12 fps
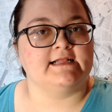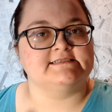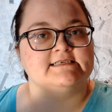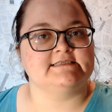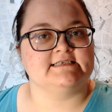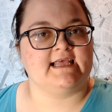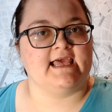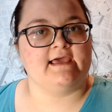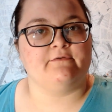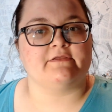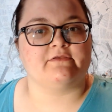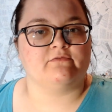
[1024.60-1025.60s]
did today
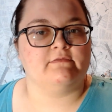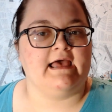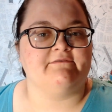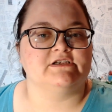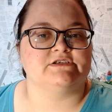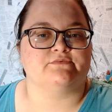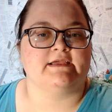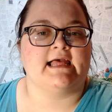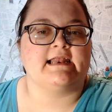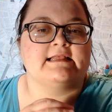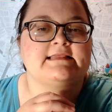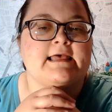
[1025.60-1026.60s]
with having to
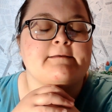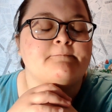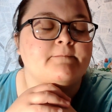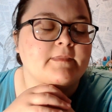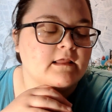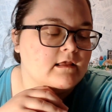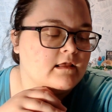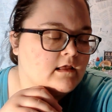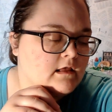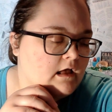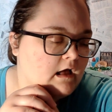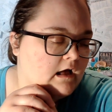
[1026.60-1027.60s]
re-edit them.
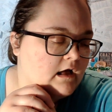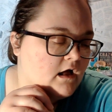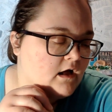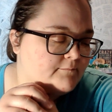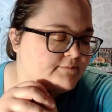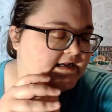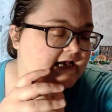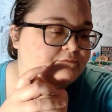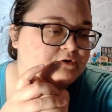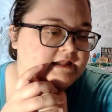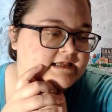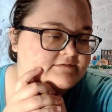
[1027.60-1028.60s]
But I
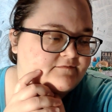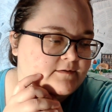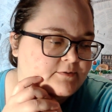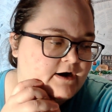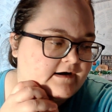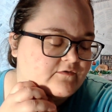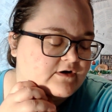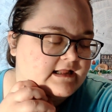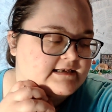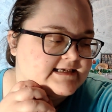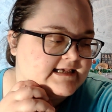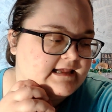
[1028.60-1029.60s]
really feel proud of what I
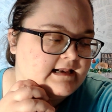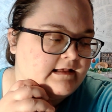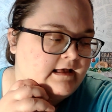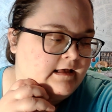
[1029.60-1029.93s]
did.